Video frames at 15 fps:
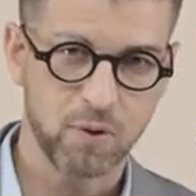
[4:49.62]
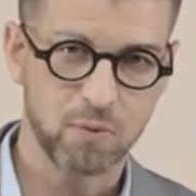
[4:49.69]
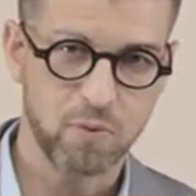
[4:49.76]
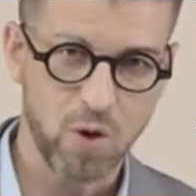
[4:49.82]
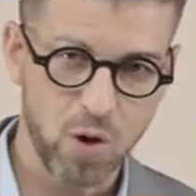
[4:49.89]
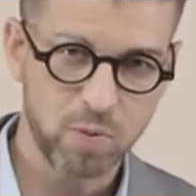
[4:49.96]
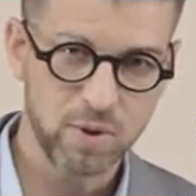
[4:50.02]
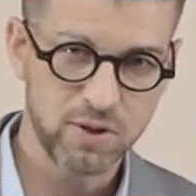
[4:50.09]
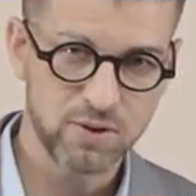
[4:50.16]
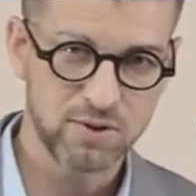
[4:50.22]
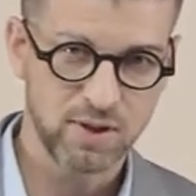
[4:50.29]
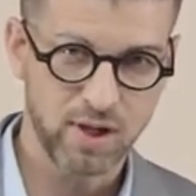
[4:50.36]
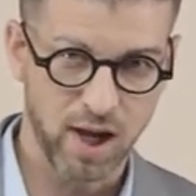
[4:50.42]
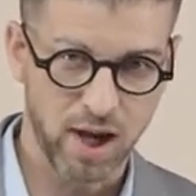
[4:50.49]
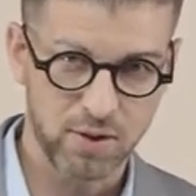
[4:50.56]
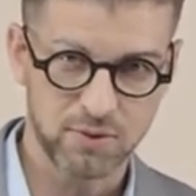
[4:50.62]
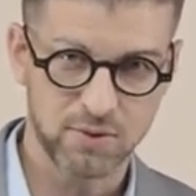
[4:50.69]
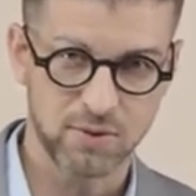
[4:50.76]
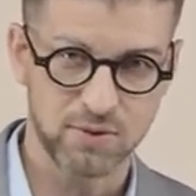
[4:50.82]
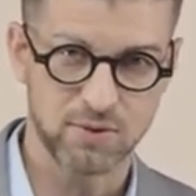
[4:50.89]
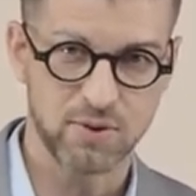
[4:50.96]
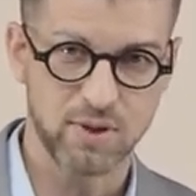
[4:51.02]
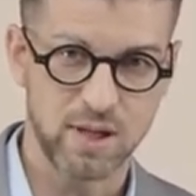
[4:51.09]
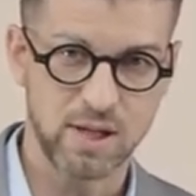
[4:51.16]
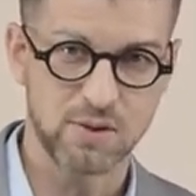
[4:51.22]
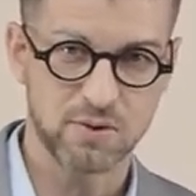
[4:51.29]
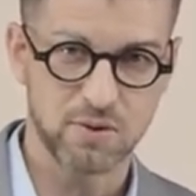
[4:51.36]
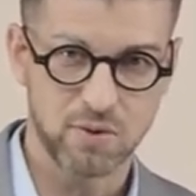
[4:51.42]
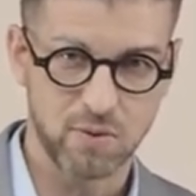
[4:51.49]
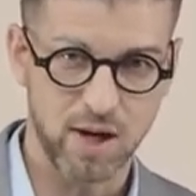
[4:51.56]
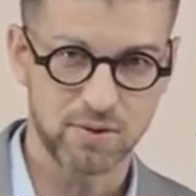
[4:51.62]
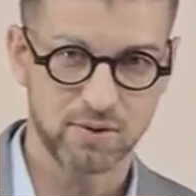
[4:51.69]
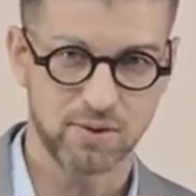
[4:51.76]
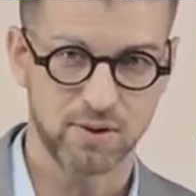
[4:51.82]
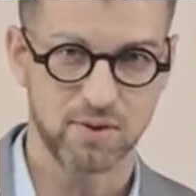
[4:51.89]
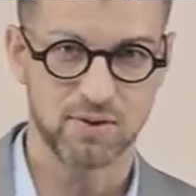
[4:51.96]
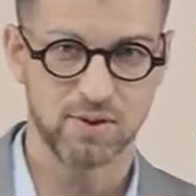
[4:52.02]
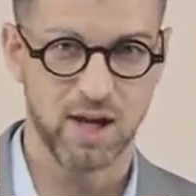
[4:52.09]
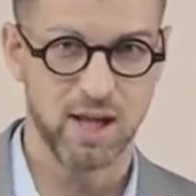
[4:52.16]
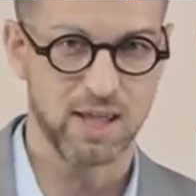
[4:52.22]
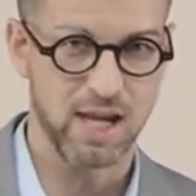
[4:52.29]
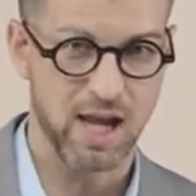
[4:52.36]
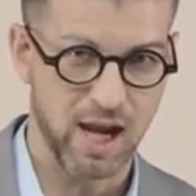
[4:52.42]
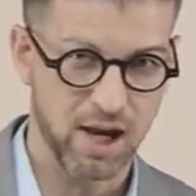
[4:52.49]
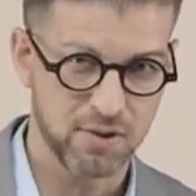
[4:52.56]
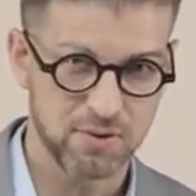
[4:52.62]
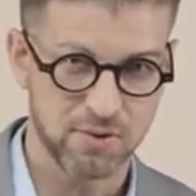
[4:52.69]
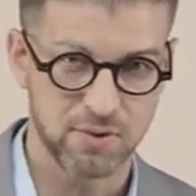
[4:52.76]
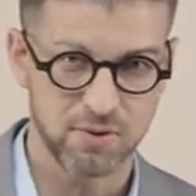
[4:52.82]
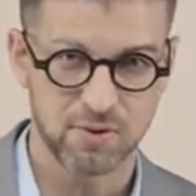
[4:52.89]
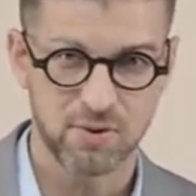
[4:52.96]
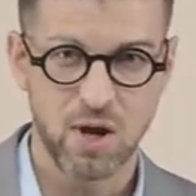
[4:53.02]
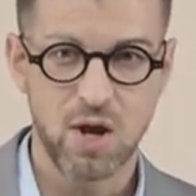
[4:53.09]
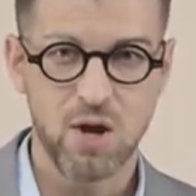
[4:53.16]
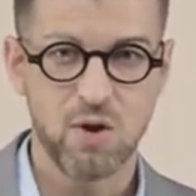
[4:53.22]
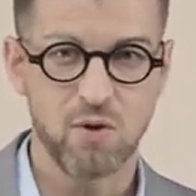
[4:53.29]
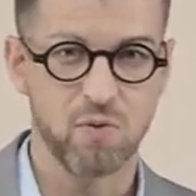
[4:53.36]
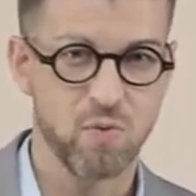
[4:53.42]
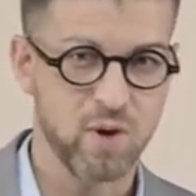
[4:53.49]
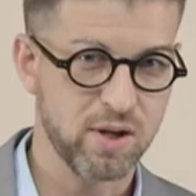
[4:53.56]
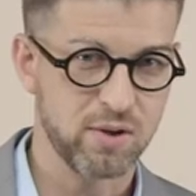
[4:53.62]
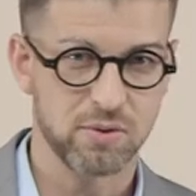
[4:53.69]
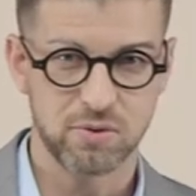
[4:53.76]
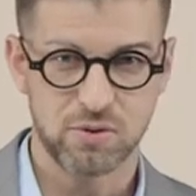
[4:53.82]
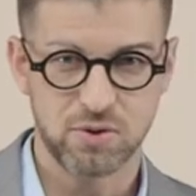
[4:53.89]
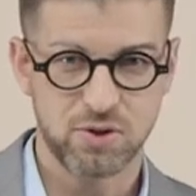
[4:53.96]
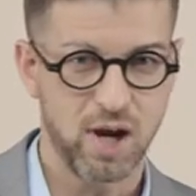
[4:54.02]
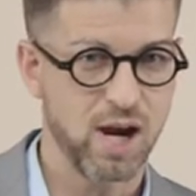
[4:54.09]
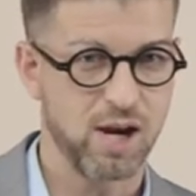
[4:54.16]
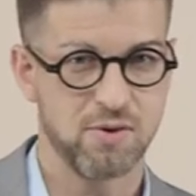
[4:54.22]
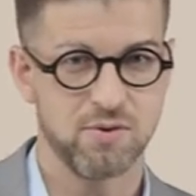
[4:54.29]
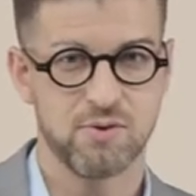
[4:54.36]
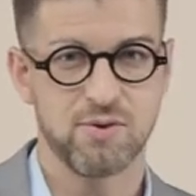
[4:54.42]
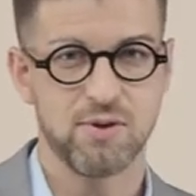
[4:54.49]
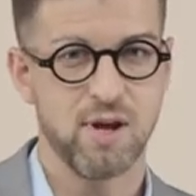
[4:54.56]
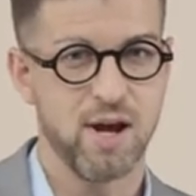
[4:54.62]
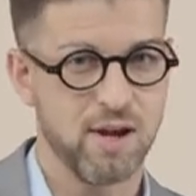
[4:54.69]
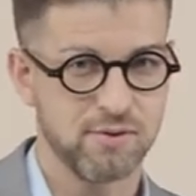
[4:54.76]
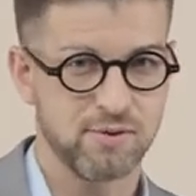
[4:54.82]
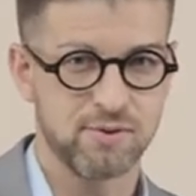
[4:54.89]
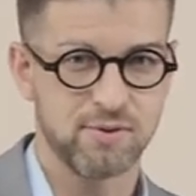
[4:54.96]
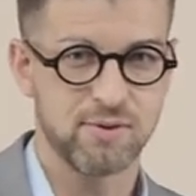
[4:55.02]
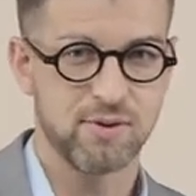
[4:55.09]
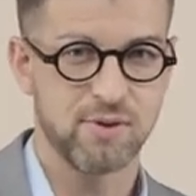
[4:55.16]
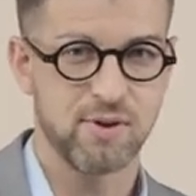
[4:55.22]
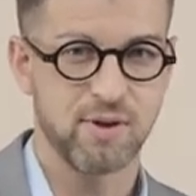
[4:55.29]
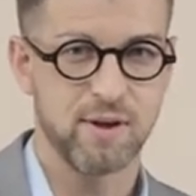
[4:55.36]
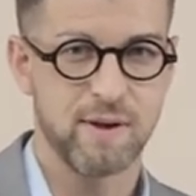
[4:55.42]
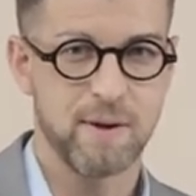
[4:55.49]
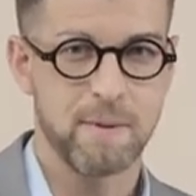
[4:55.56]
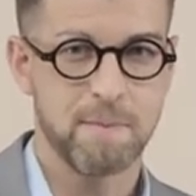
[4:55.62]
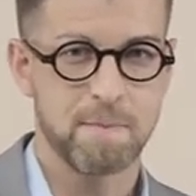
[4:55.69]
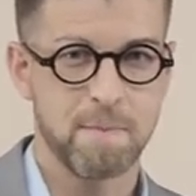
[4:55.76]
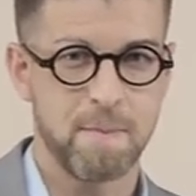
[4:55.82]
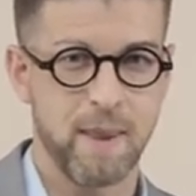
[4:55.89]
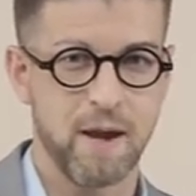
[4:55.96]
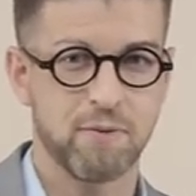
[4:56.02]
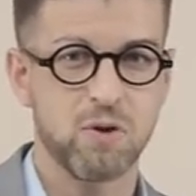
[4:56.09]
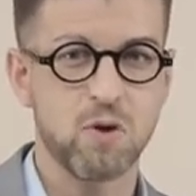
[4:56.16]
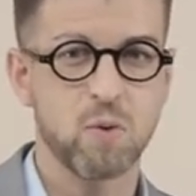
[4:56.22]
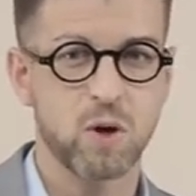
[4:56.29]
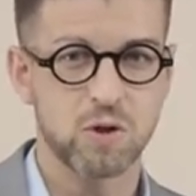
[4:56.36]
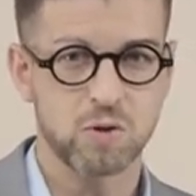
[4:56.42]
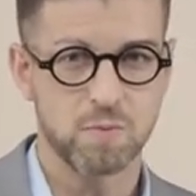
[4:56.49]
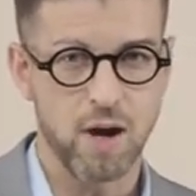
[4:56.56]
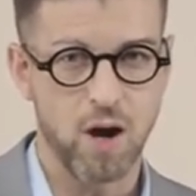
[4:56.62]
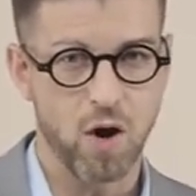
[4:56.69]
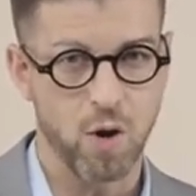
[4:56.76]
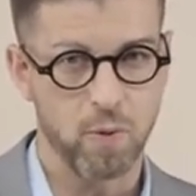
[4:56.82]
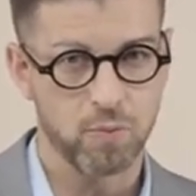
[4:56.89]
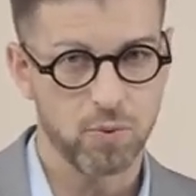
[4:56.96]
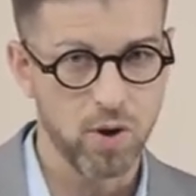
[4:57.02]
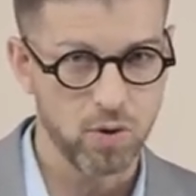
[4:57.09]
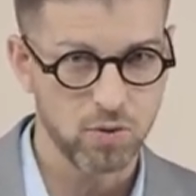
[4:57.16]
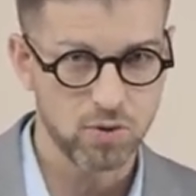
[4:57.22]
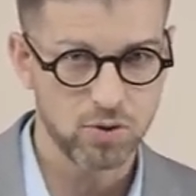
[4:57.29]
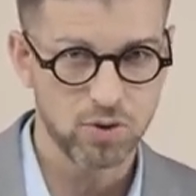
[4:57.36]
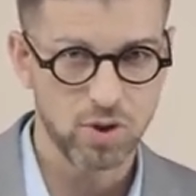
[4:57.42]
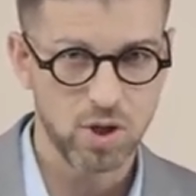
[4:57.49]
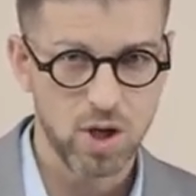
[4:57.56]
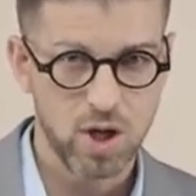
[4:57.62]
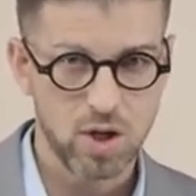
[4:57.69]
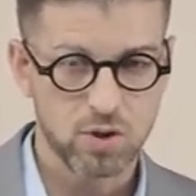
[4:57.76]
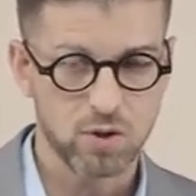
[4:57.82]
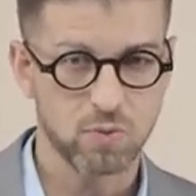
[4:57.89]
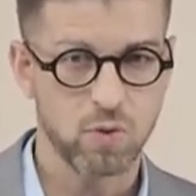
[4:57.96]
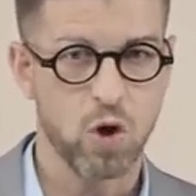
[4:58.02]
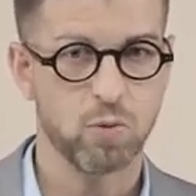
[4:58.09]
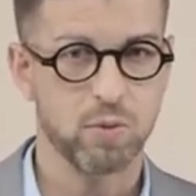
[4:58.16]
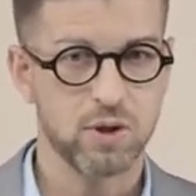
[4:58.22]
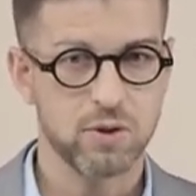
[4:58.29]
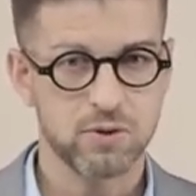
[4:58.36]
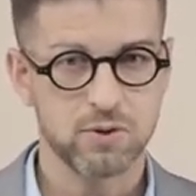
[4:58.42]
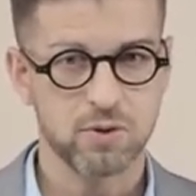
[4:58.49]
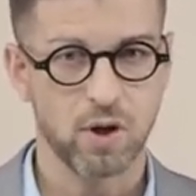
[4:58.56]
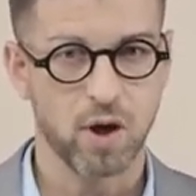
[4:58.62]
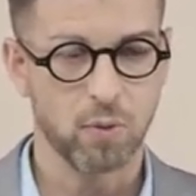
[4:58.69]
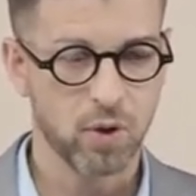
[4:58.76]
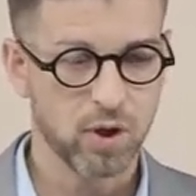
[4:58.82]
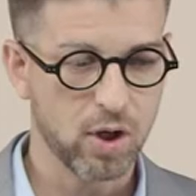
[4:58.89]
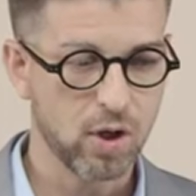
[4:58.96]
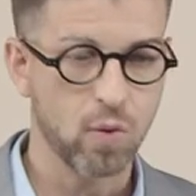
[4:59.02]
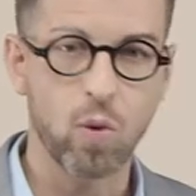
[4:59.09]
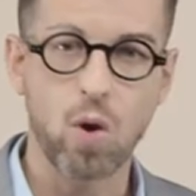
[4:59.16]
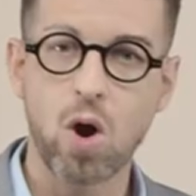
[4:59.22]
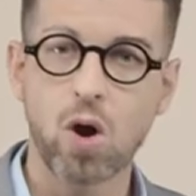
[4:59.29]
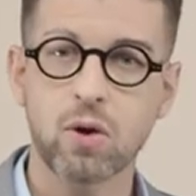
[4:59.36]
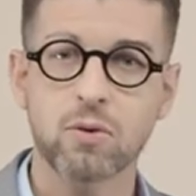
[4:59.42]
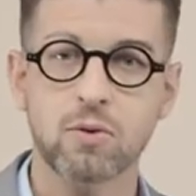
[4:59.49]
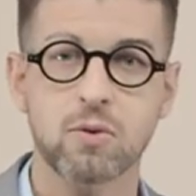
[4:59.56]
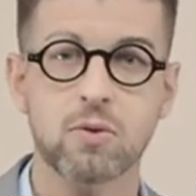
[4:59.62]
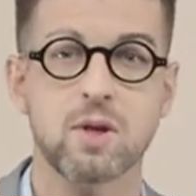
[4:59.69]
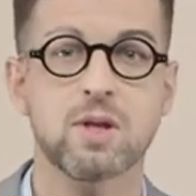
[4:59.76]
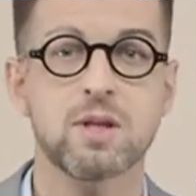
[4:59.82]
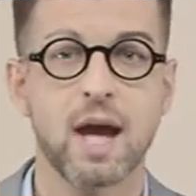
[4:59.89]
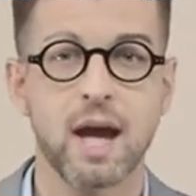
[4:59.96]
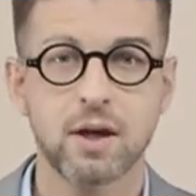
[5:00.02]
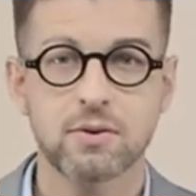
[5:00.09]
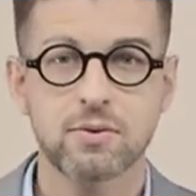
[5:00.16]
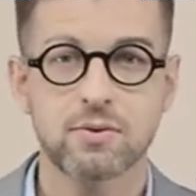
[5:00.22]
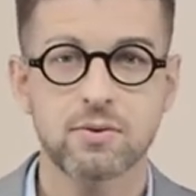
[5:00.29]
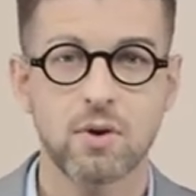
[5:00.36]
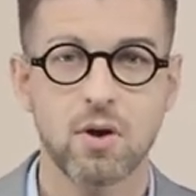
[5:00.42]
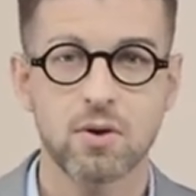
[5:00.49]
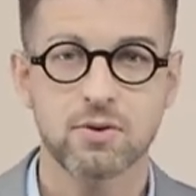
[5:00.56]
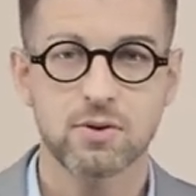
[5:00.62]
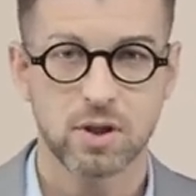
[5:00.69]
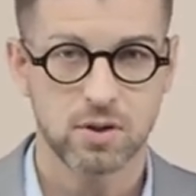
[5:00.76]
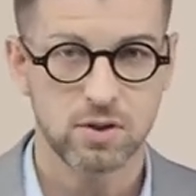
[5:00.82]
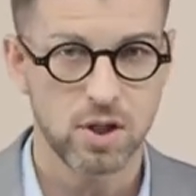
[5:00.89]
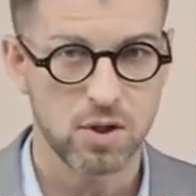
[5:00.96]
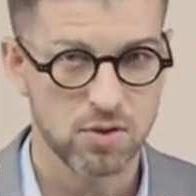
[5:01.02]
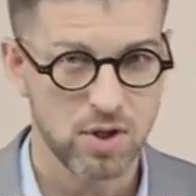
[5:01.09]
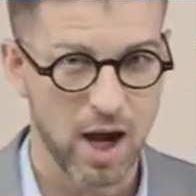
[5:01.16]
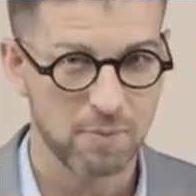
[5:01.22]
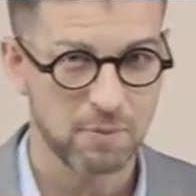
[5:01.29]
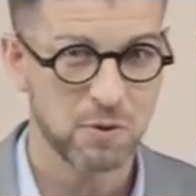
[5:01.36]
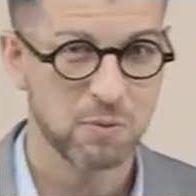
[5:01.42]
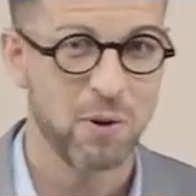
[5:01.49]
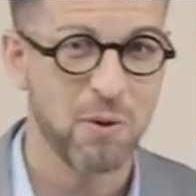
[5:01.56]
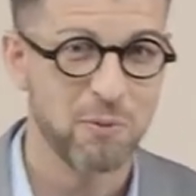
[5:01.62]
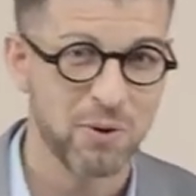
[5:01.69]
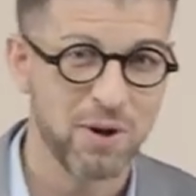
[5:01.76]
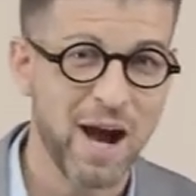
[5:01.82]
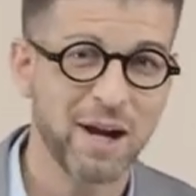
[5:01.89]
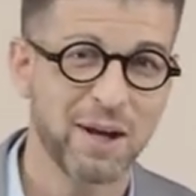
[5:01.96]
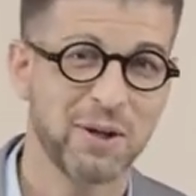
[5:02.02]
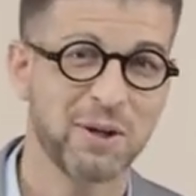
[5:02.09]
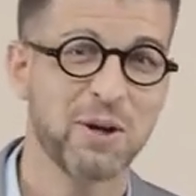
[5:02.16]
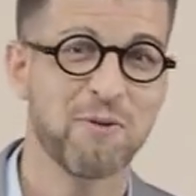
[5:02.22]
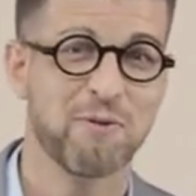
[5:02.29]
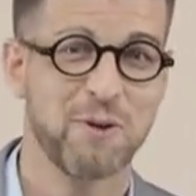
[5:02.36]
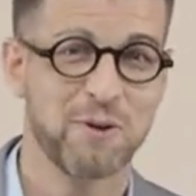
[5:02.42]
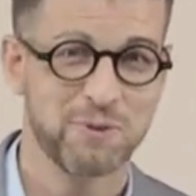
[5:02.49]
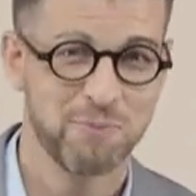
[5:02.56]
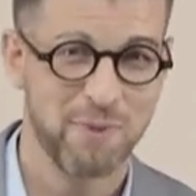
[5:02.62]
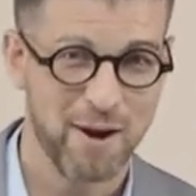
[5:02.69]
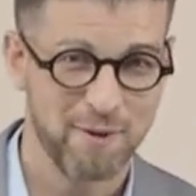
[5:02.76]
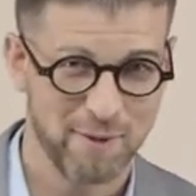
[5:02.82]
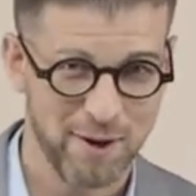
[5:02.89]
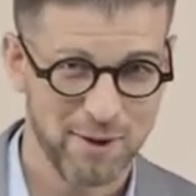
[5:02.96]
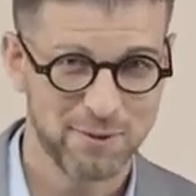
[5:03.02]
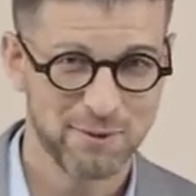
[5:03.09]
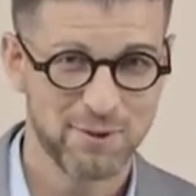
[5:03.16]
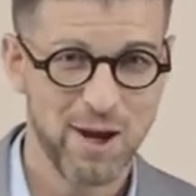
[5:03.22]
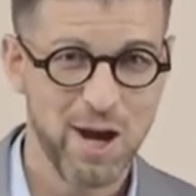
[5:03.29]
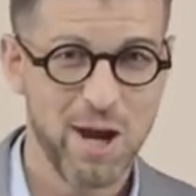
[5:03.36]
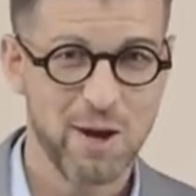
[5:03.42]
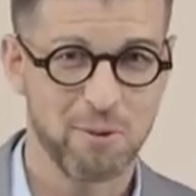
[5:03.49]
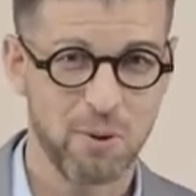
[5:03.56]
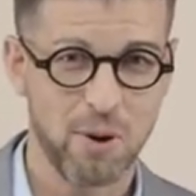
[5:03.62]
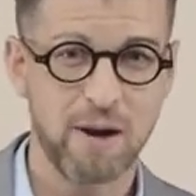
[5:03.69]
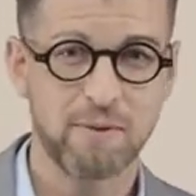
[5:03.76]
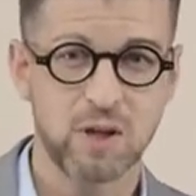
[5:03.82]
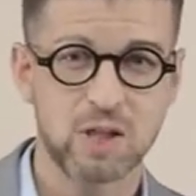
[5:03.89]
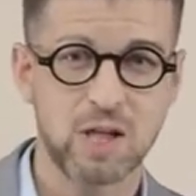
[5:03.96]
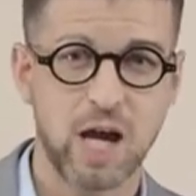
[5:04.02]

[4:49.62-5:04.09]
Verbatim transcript: Romans answers these questions, and the answers will change us. A few words about our approach to Romans. Uh, we're going to walk through the text, all 16 chapters, but we're not going to go verse by verse. We don't have the